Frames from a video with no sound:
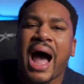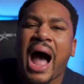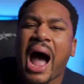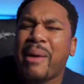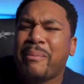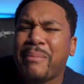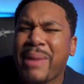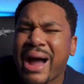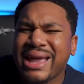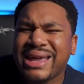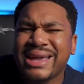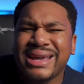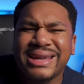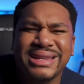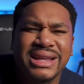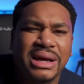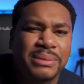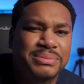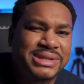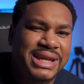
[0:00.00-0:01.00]
I might
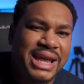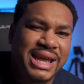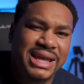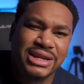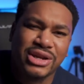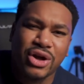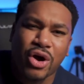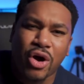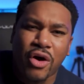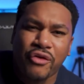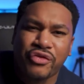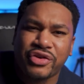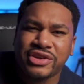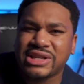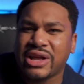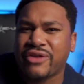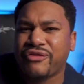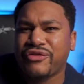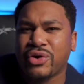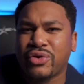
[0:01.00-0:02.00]
end up taking it off
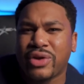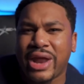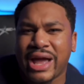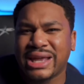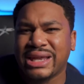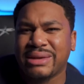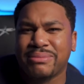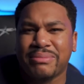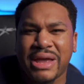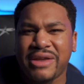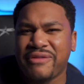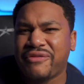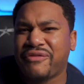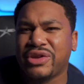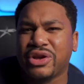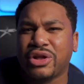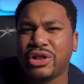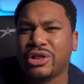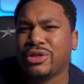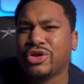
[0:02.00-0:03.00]
because I feel like it may
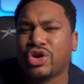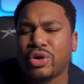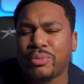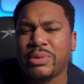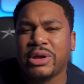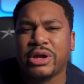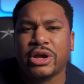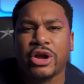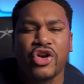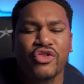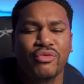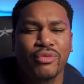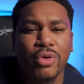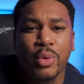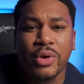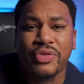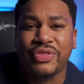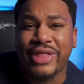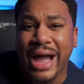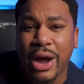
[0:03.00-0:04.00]
feel a little bit comfortable
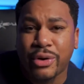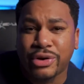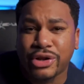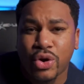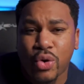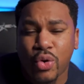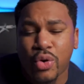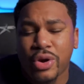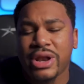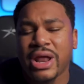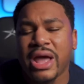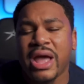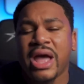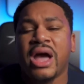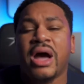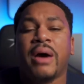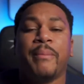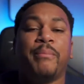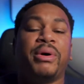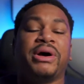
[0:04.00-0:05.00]
without it on.
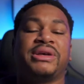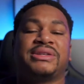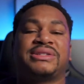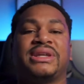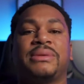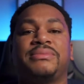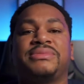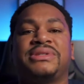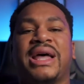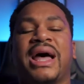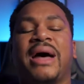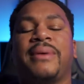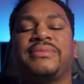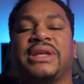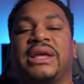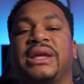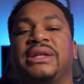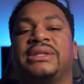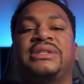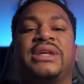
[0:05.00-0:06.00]
But
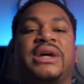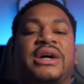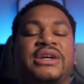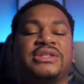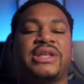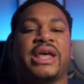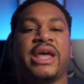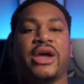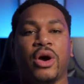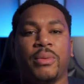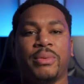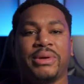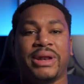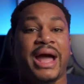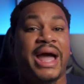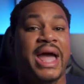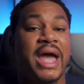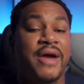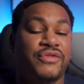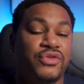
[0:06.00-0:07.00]
sometimes it does help, and
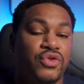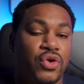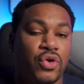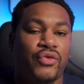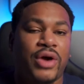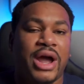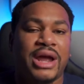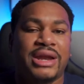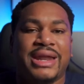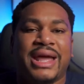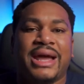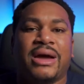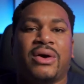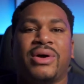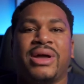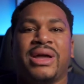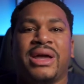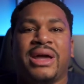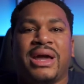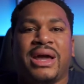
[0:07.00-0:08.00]
I have it on right
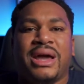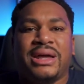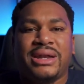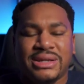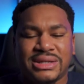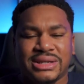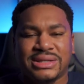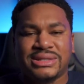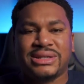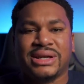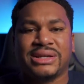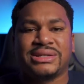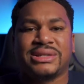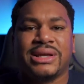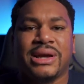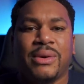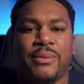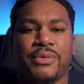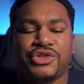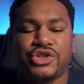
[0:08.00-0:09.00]
now, and it just does
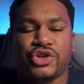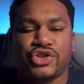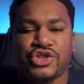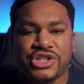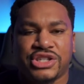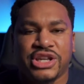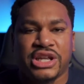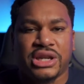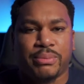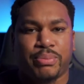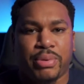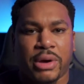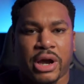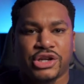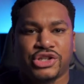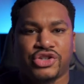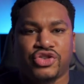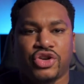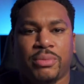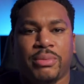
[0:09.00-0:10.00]
help with your sitting
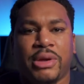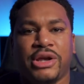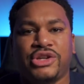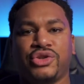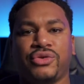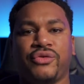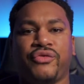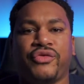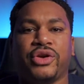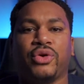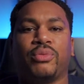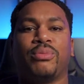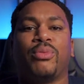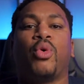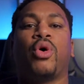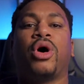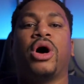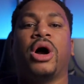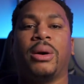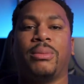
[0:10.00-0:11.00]
posture and makes you feel
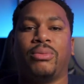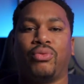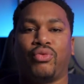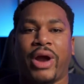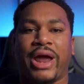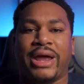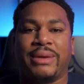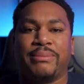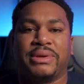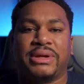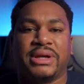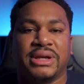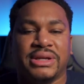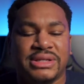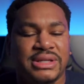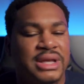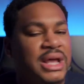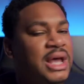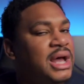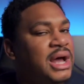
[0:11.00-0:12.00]
more upright,
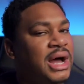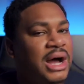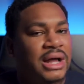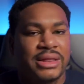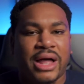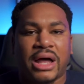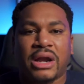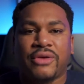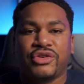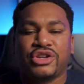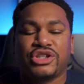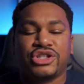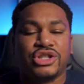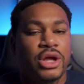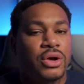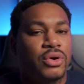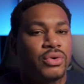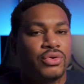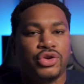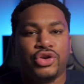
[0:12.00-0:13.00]
because a lot of us
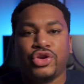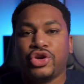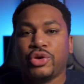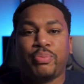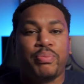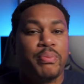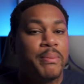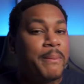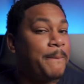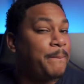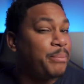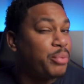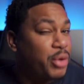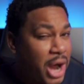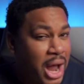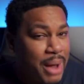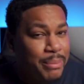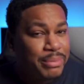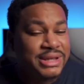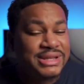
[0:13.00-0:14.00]
know you're
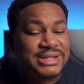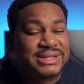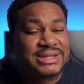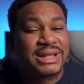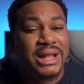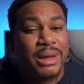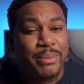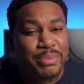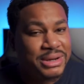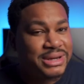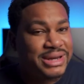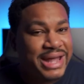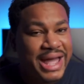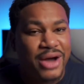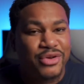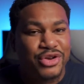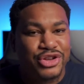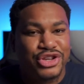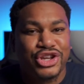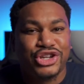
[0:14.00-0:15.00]
probably slumping
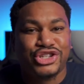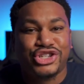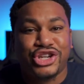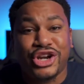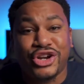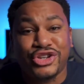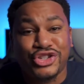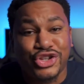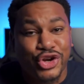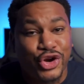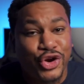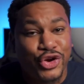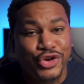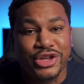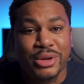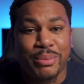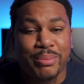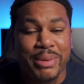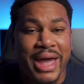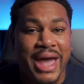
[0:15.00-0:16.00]
down in your chairs and
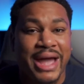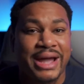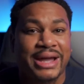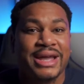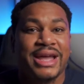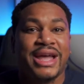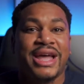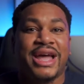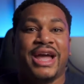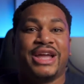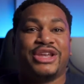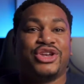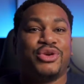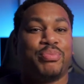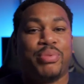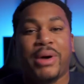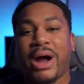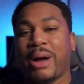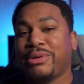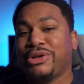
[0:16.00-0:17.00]
hurting your back, and you
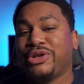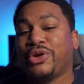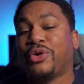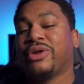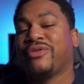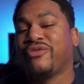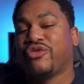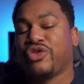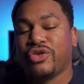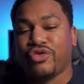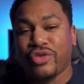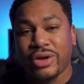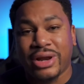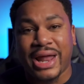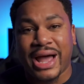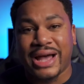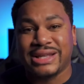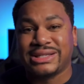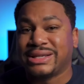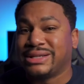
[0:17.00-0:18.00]
probably don't even
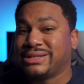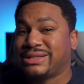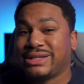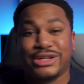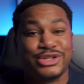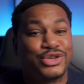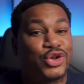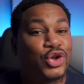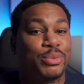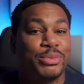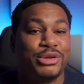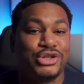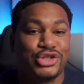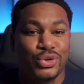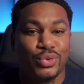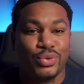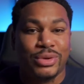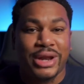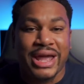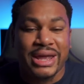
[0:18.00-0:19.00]
realize it until it's going to be
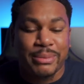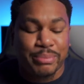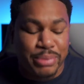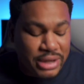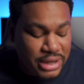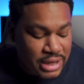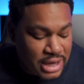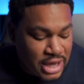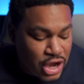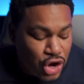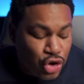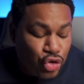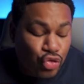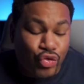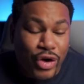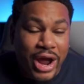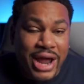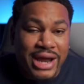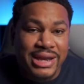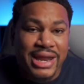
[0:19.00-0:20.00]
too late. But
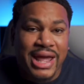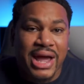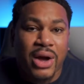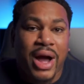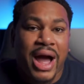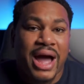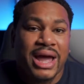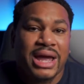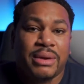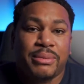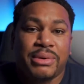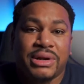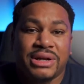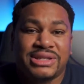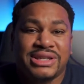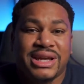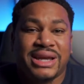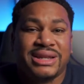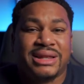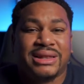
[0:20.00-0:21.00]
right now, I am here to
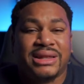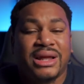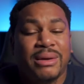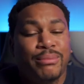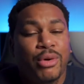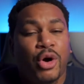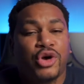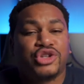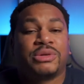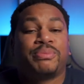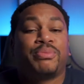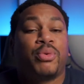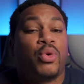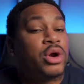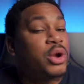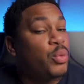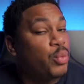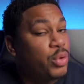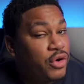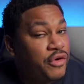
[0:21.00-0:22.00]
tell you the lumbar
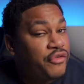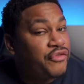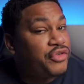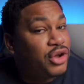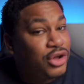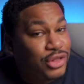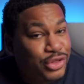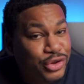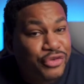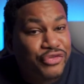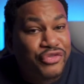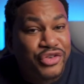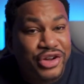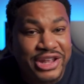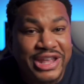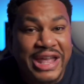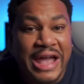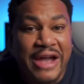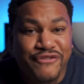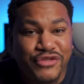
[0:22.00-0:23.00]
support will feel a little
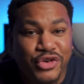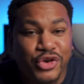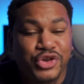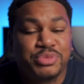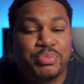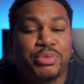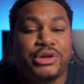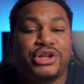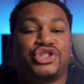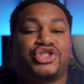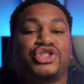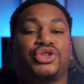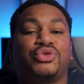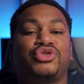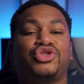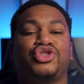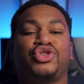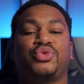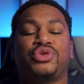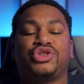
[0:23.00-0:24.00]
funny at first, but as
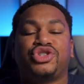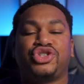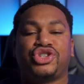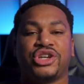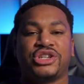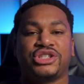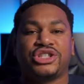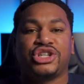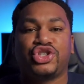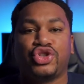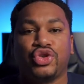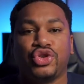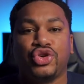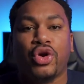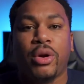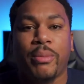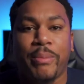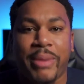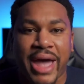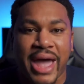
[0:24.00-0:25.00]
soon as you adjust it to
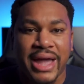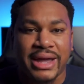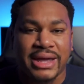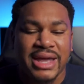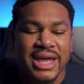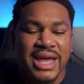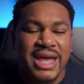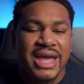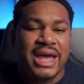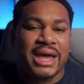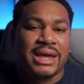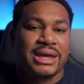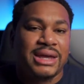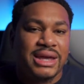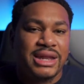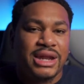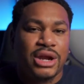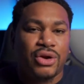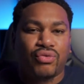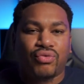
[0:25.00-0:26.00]
your back and
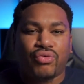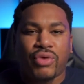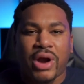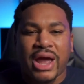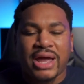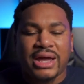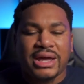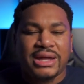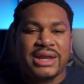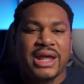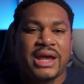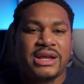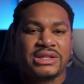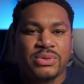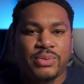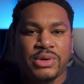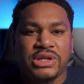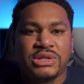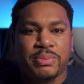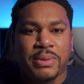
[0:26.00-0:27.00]
get it right in that
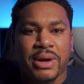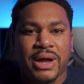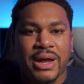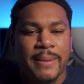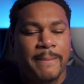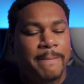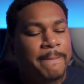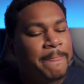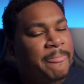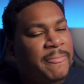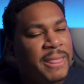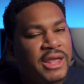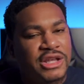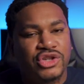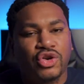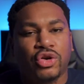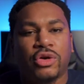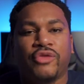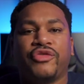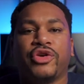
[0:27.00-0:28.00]
sweet spot,
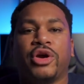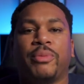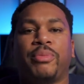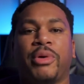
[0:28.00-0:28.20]
it's gonna feel